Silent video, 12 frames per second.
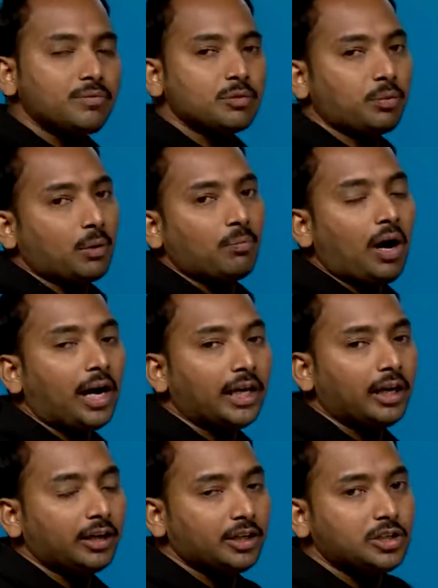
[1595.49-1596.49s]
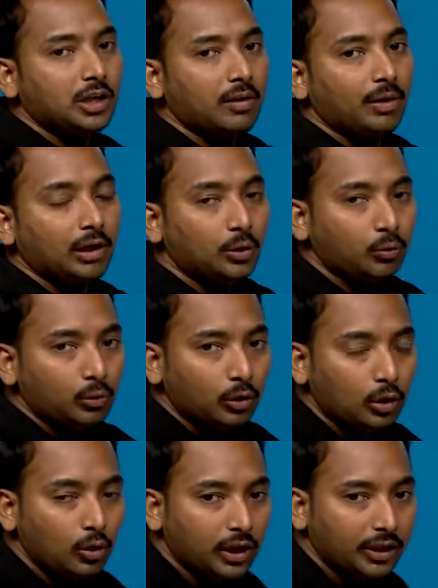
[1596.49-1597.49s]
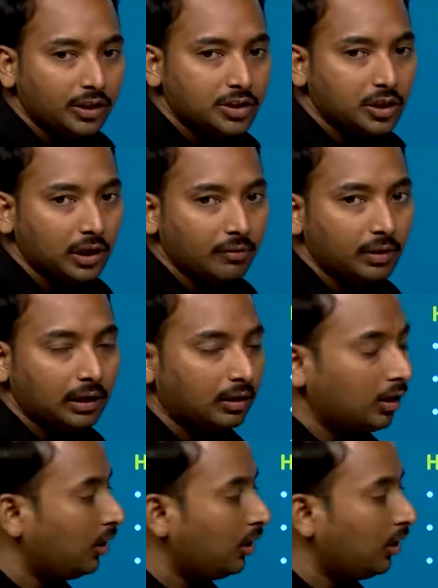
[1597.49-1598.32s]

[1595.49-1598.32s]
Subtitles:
from higher energy level to lower energy level,